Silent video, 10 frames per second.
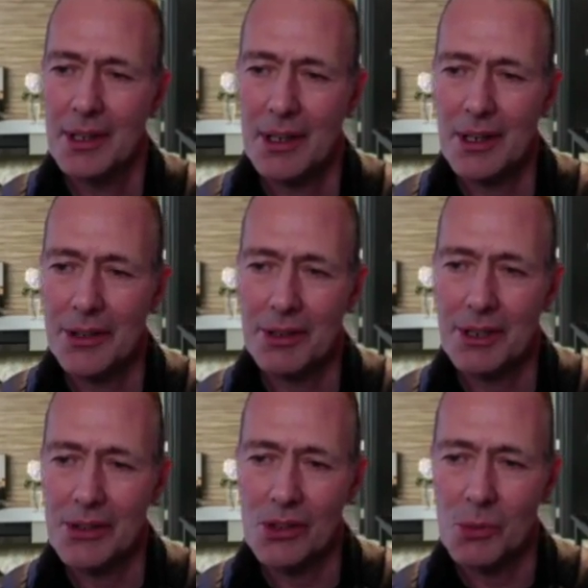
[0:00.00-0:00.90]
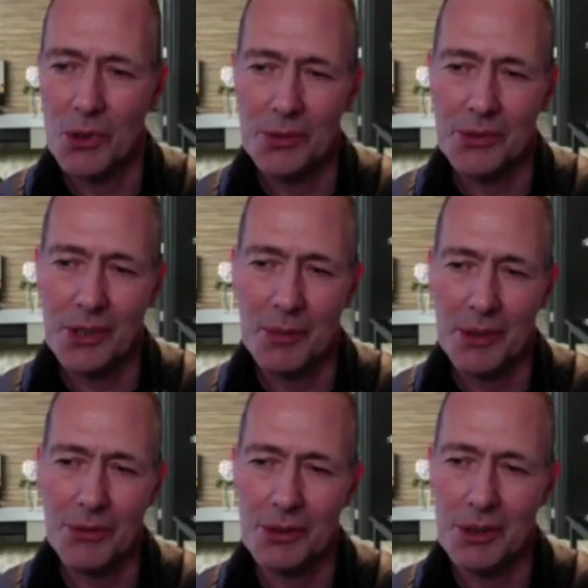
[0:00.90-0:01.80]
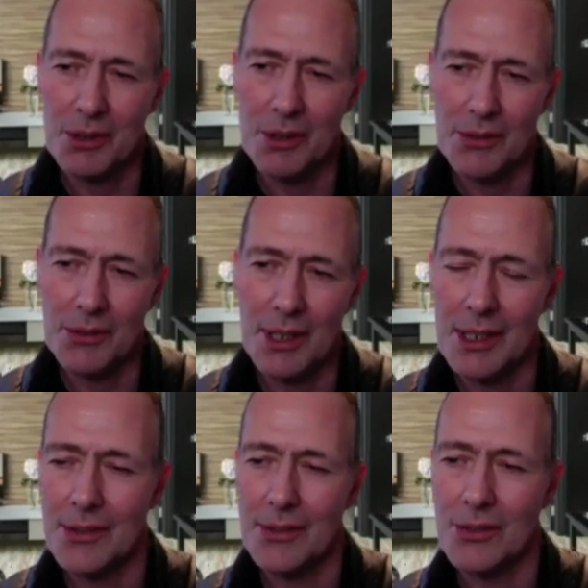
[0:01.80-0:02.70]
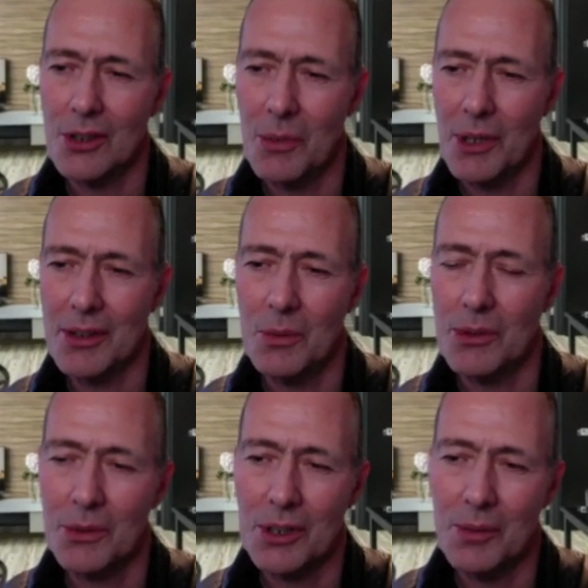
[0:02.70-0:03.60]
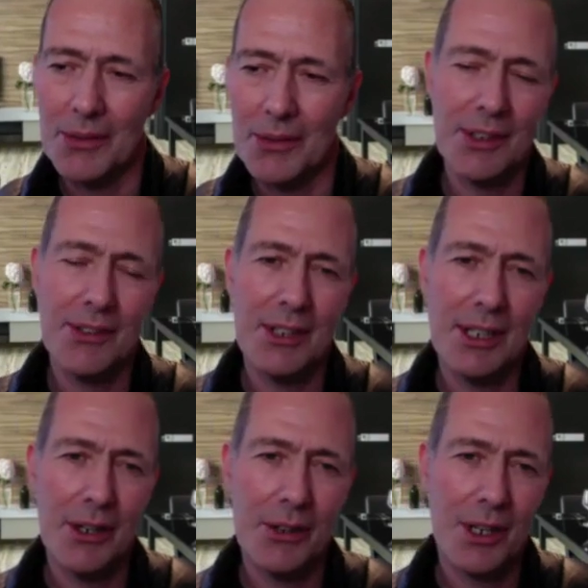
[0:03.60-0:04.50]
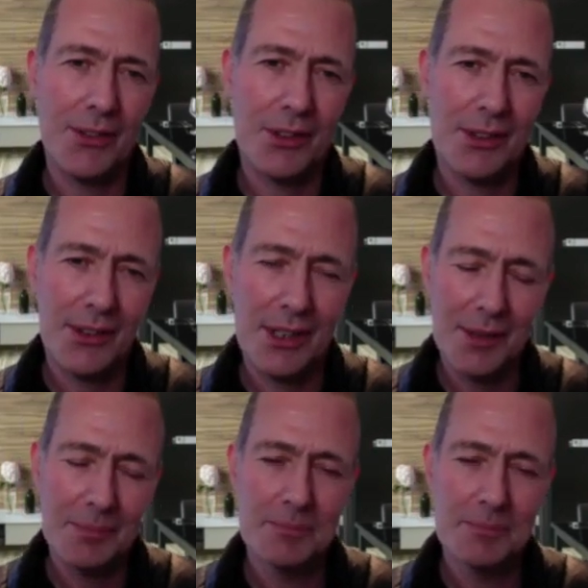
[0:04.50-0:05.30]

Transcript: Are there any new models coming through? And he's assuming that we're talking about city locations here.